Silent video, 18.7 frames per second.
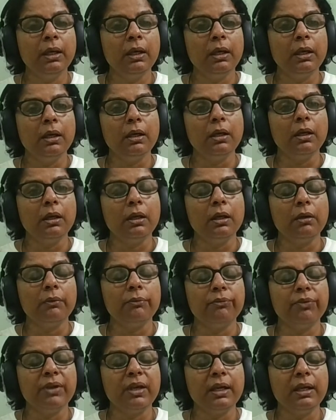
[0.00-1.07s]
uh, uh,
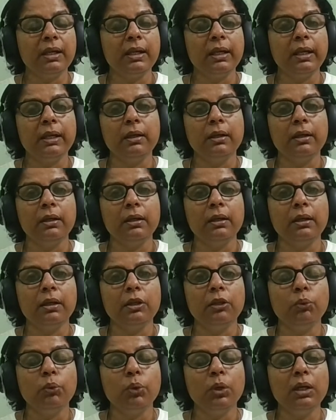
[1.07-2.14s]
field and uh, in
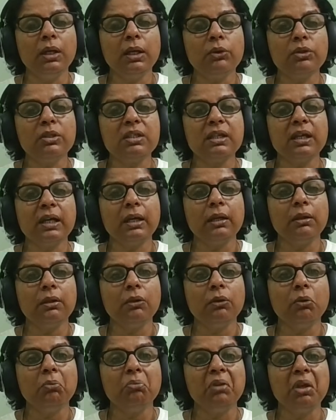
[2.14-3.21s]
the world outside, you
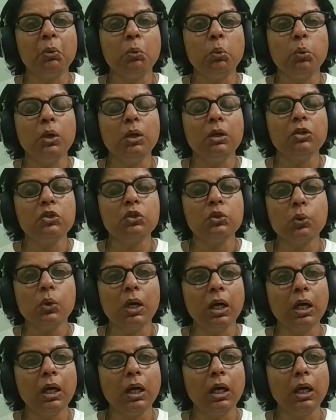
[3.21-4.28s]
know, they work so
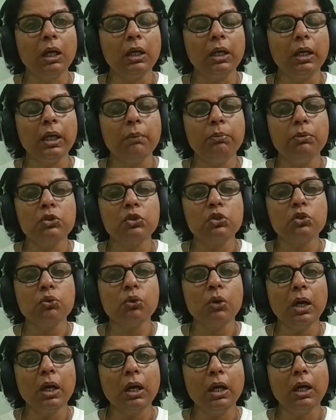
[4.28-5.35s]
hard, labor so
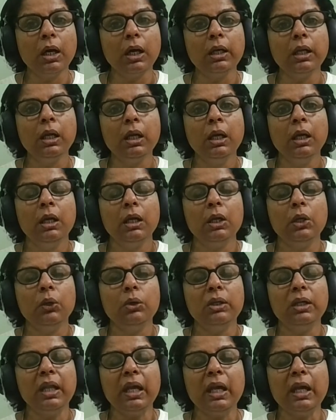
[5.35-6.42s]
hard, you know,
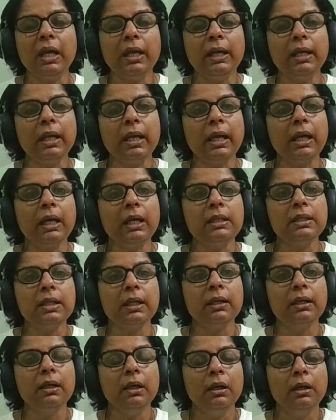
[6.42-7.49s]
day and night,
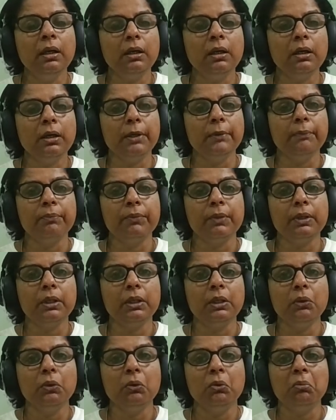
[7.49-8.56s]
and um, you
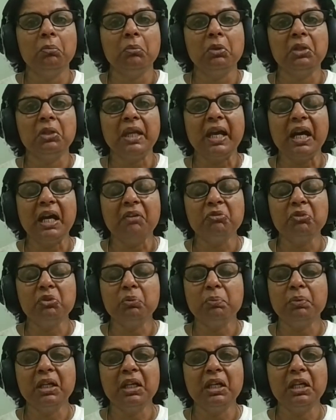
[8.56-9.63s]
know, they have to
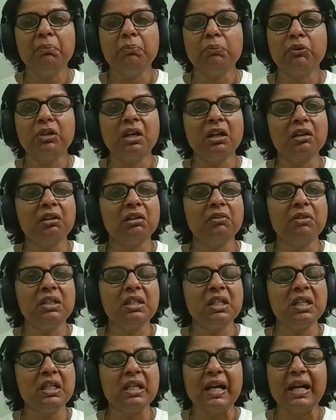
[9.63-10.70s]
bring in
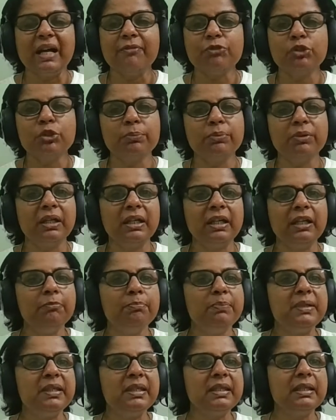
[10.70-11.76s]
productivity, they have to bring in
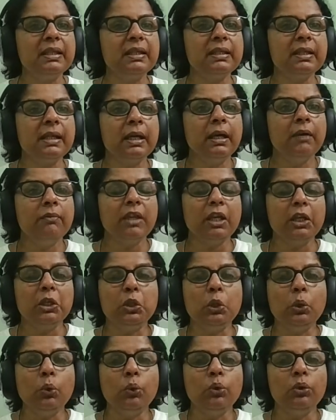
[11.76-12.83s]
business. They
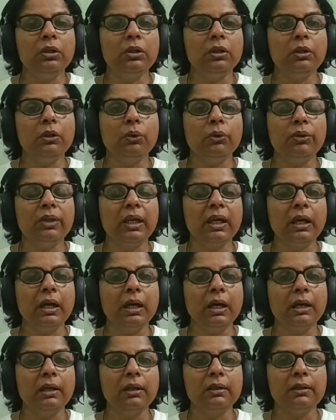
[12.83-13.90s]
don't, you know, they
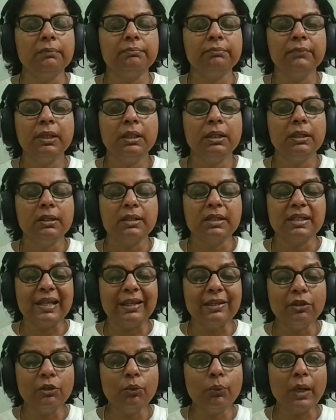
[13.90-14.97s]
are
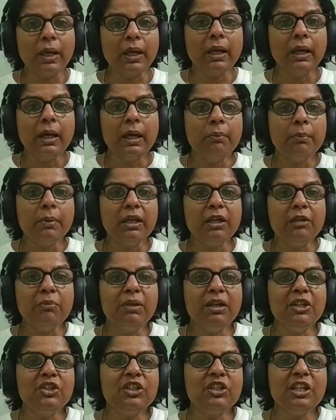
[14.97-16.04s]
sent uh, away. But in
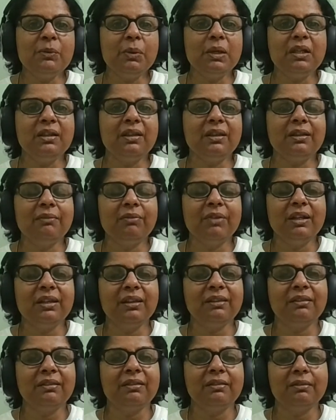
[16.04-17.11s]
ministry, we
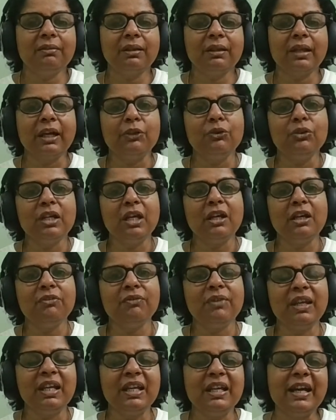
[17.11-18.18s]
try to take it
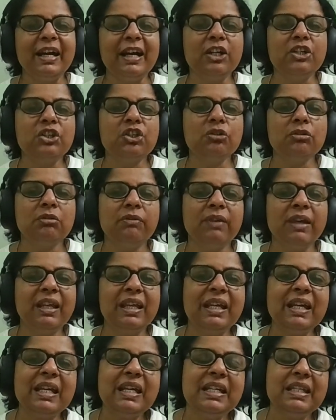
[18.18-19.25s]
very casual, very
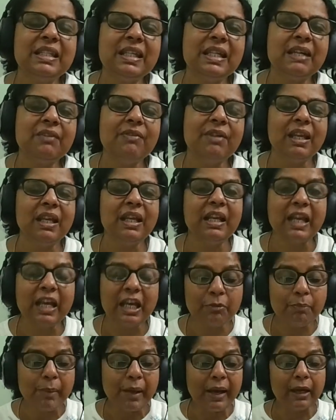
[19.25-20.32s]
easy, very
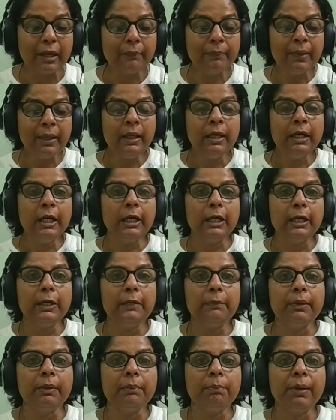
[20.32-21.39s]
laid back.
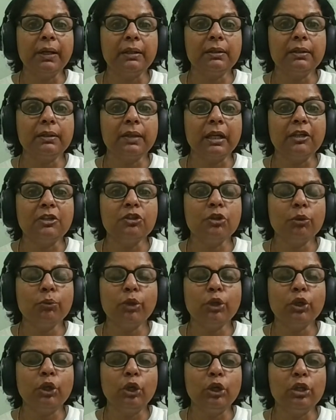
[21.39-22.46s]
Um, but that is not
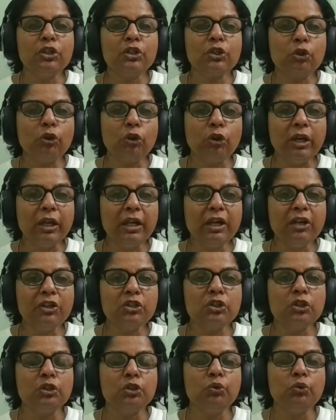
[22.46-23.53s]
what God is calling us
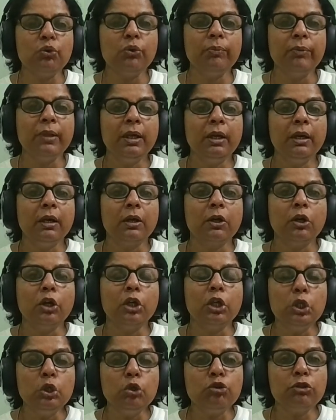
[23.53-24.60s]
to do.
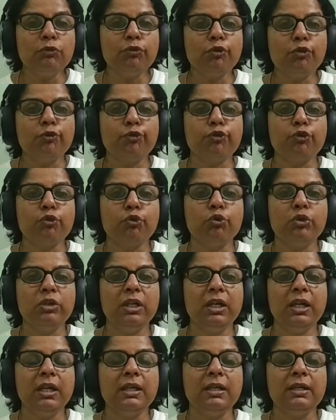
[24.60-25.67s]
God looks for fruit.
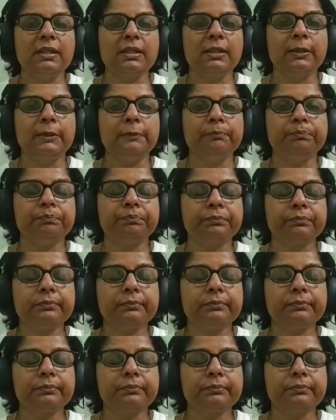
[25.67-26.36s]
He's um,